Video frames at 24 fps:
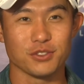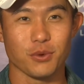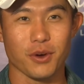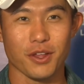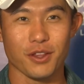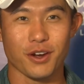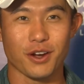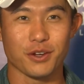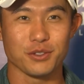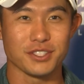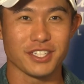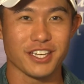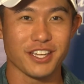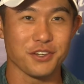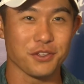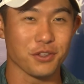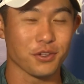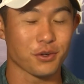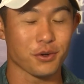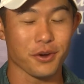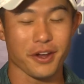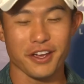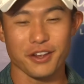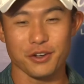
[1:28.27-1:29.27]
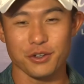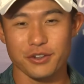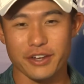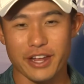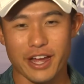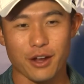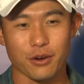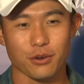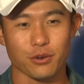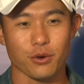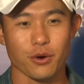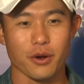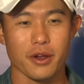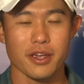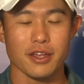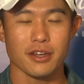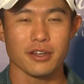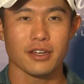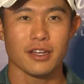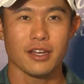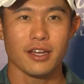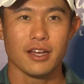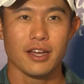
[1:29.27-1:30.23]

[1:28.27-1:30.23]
whether I was into the grain or down grain,